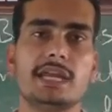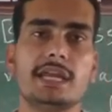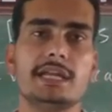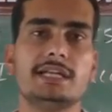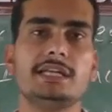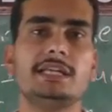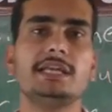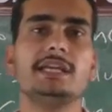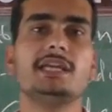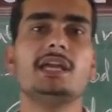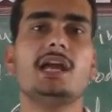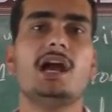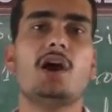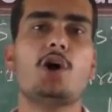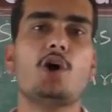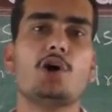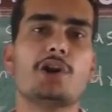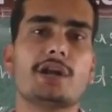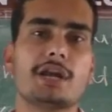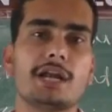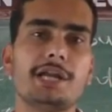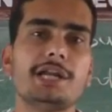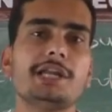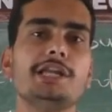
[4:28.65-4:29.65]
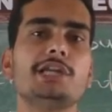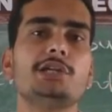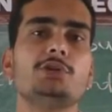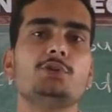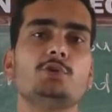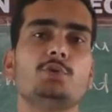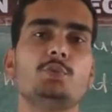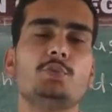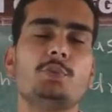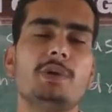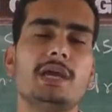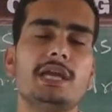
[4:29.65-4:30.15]
getting or ready
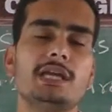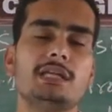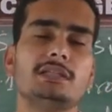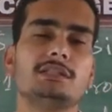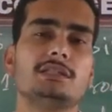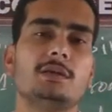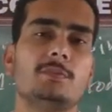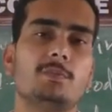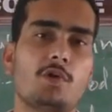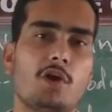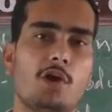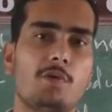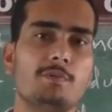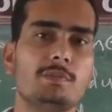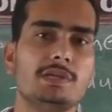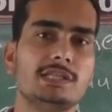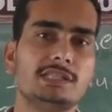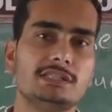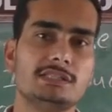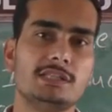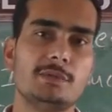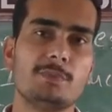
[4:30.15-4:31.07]
to make the promise,